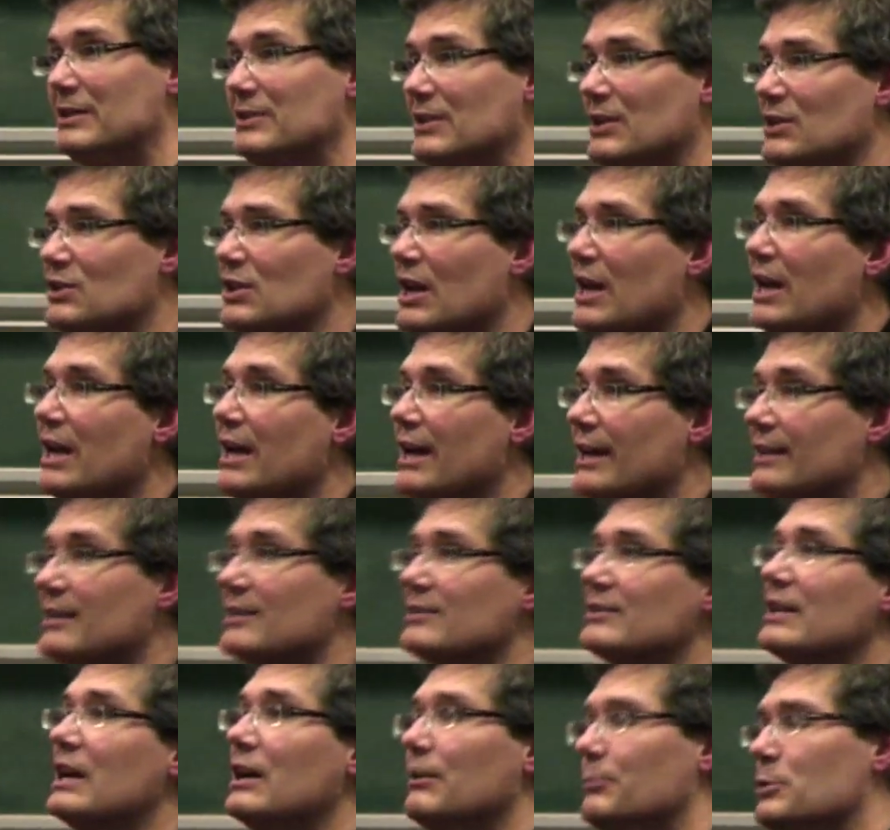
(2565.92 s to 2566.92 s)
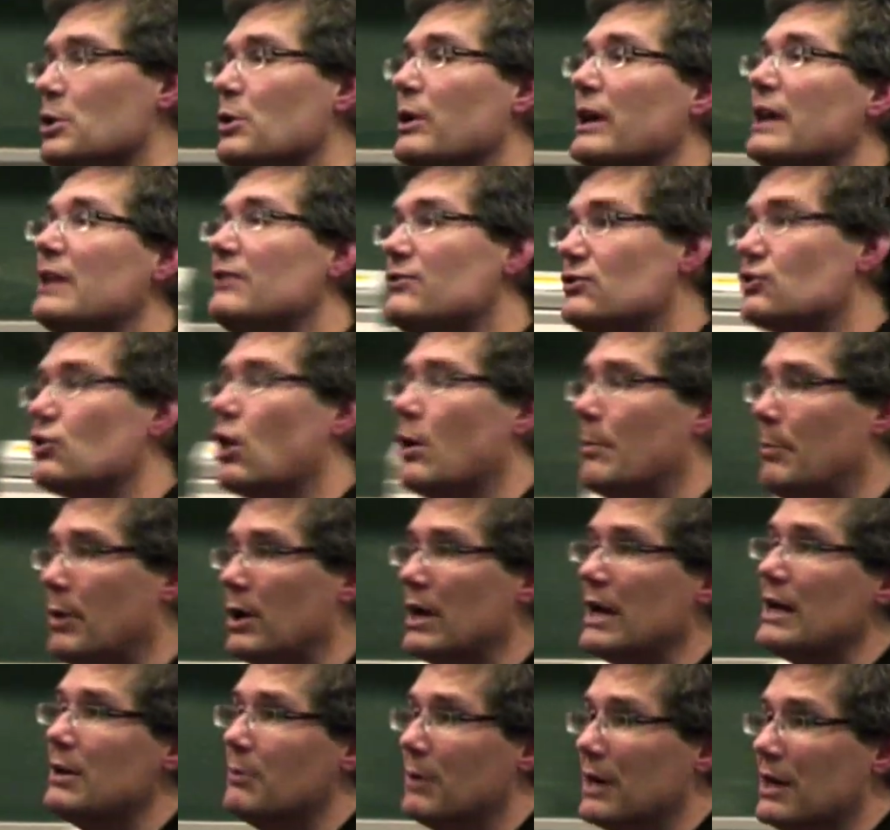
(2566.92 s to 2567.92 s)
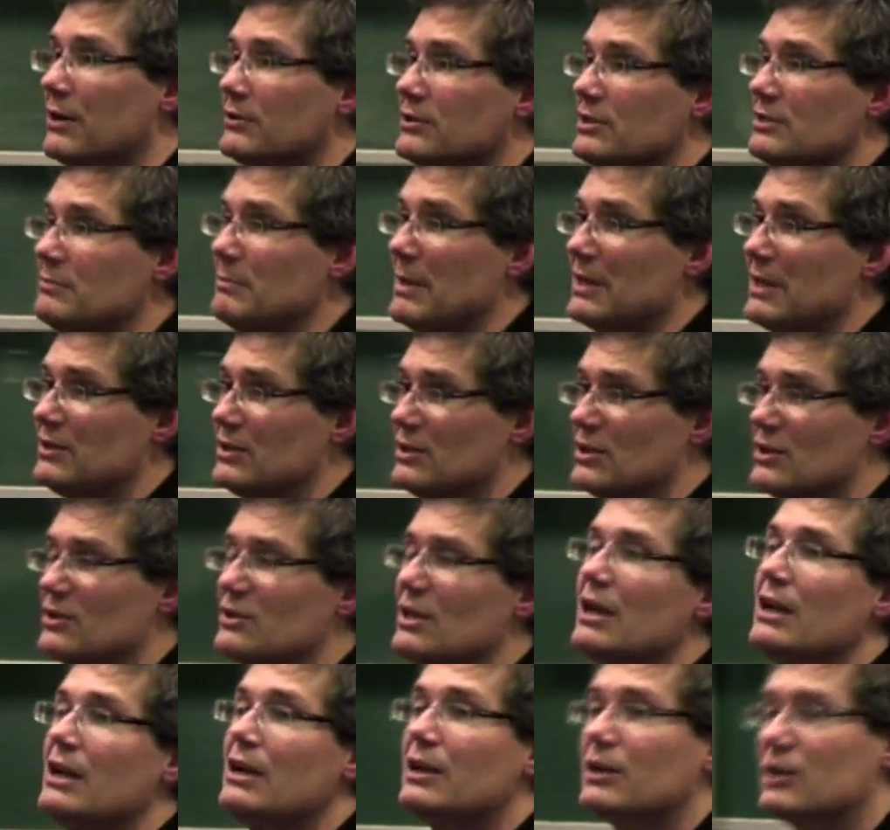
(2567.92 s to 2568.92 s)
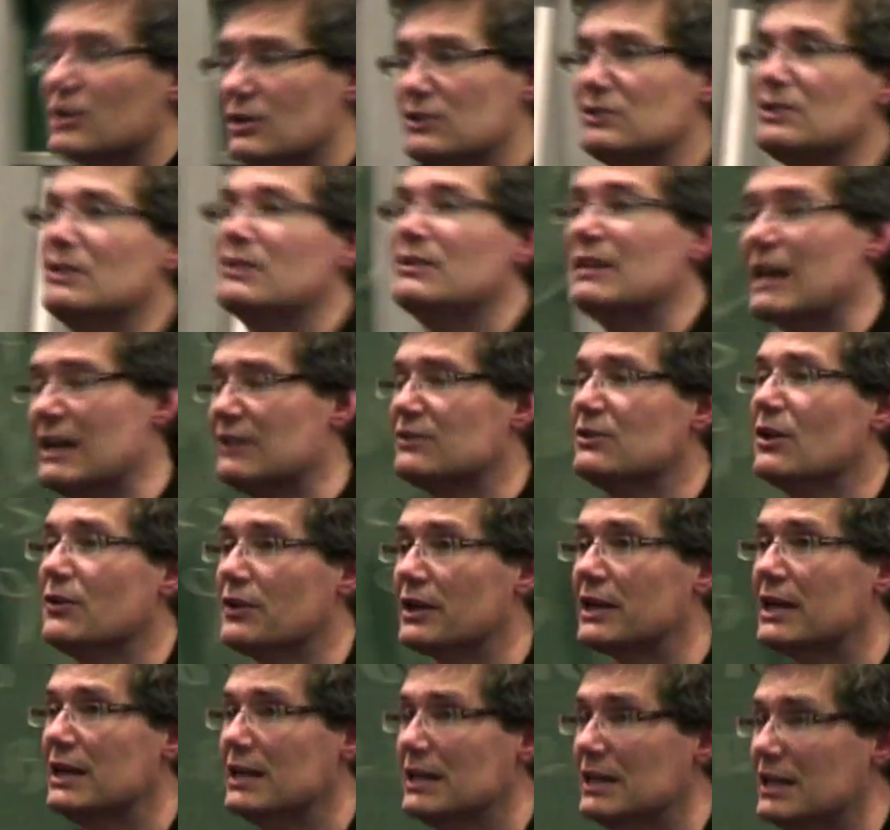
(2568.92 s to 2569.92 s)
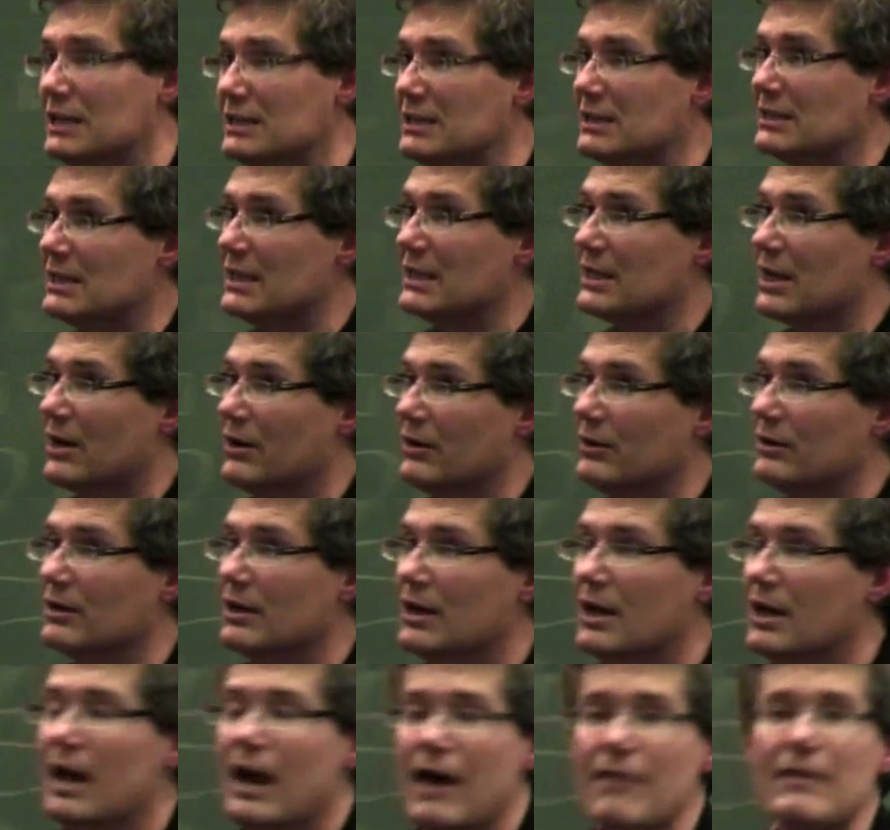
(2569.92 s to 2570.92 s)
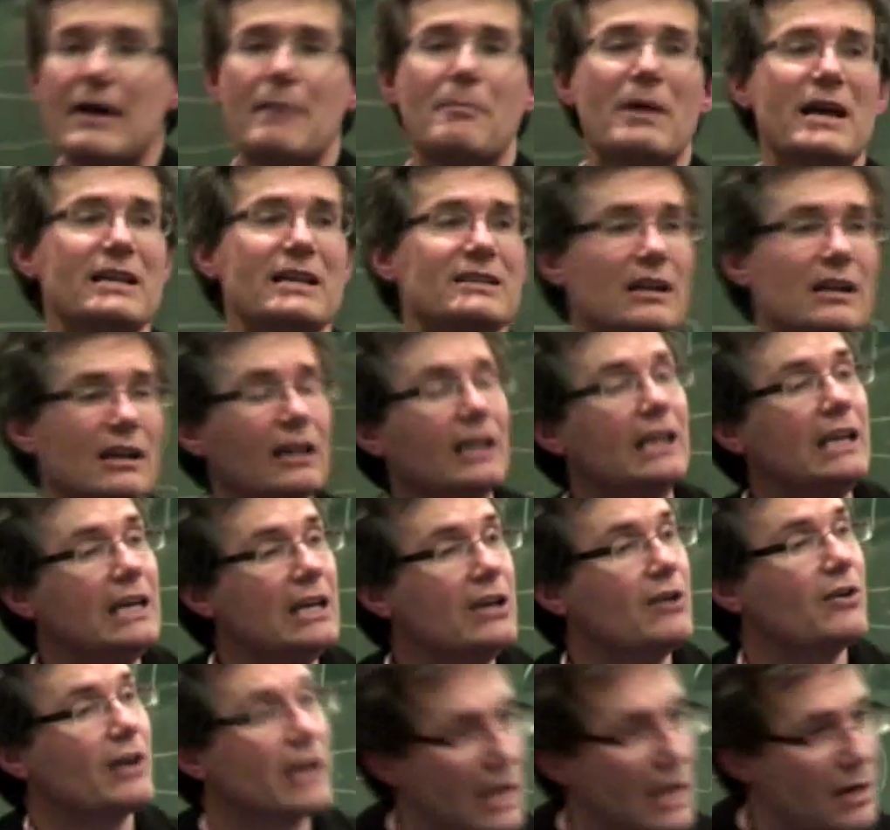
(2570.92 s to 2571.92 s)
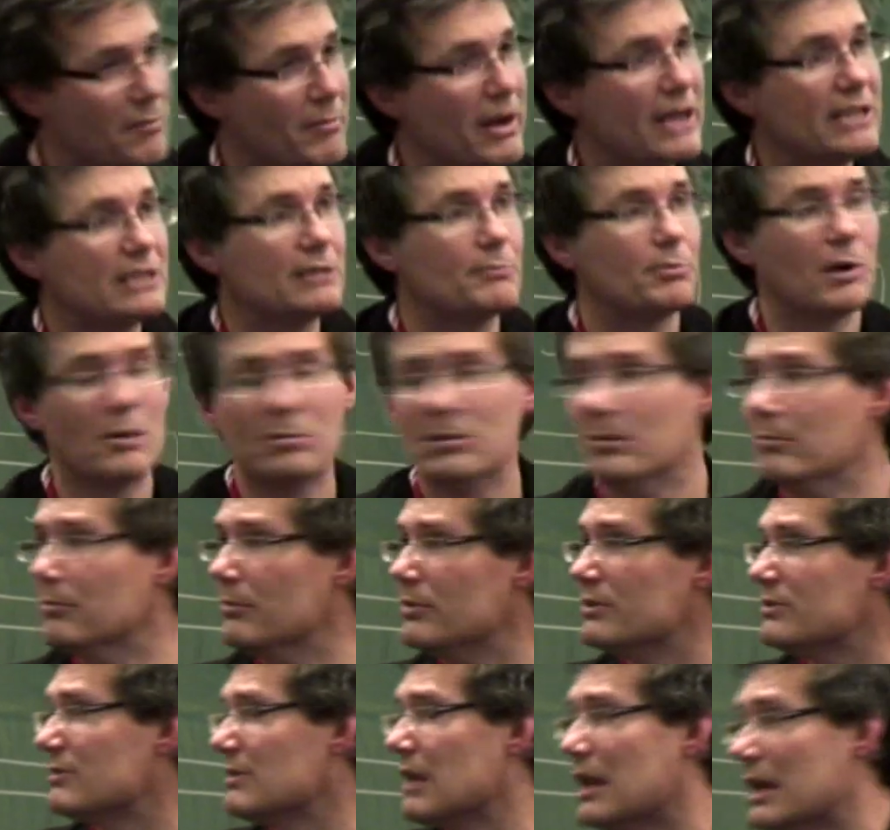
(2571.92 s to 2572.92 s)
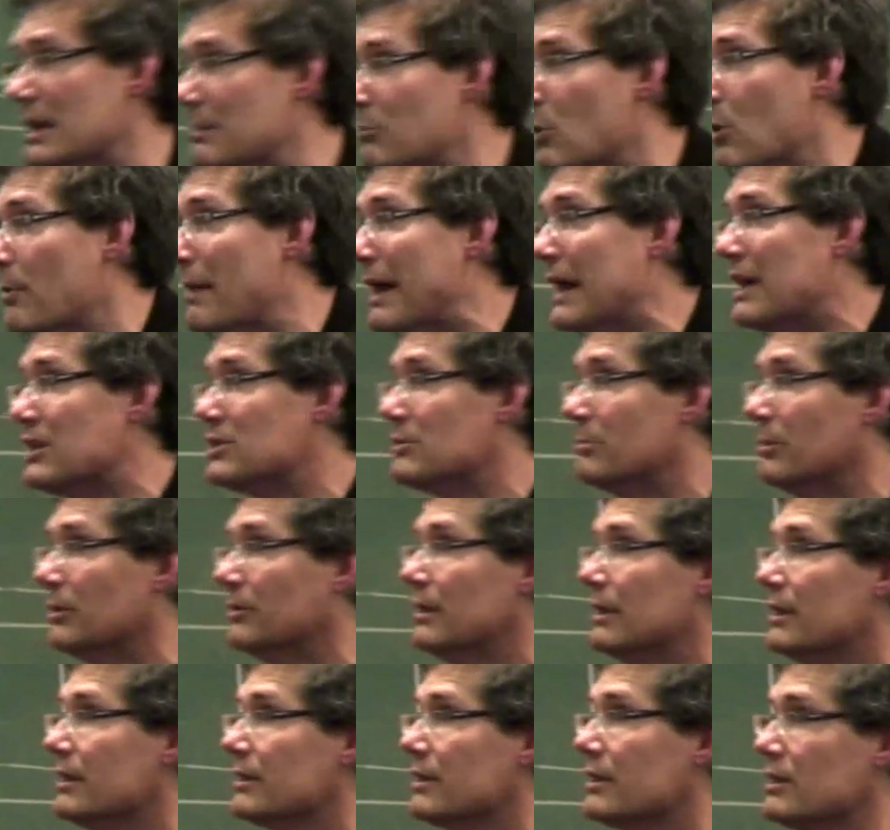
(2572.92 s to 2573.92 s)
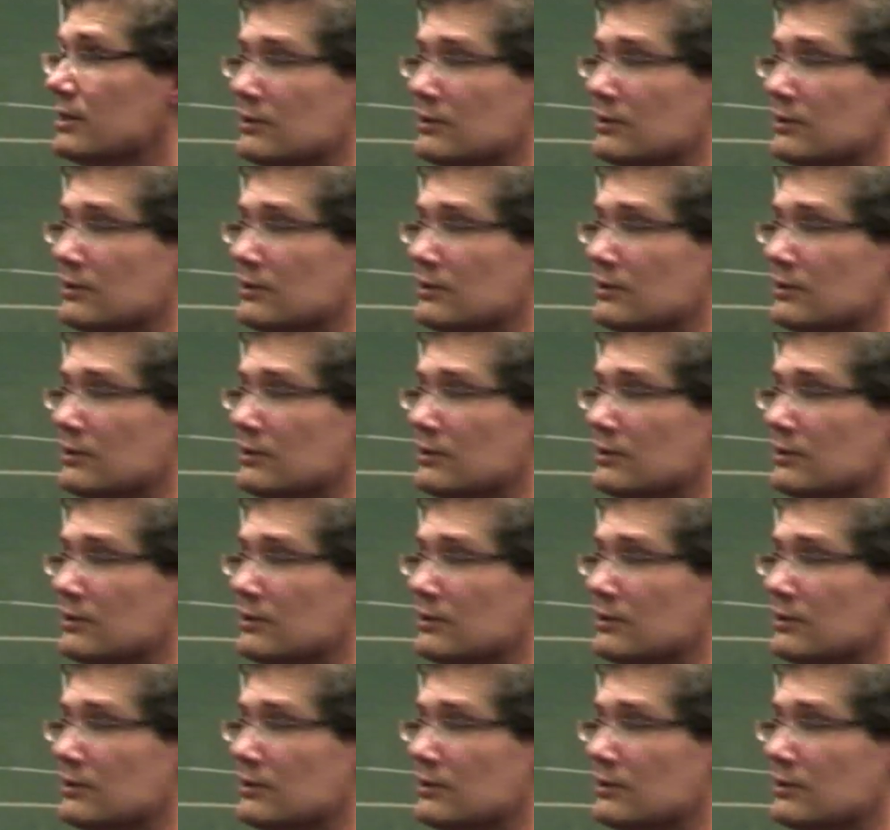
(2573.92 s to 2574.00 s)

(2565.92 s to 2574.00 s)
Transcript: me the message, it doesn't help you eavesdrop on anyone else's messages because that's not the key you need to decode. And that makes it linear again. It makes the problem slightly more manageable.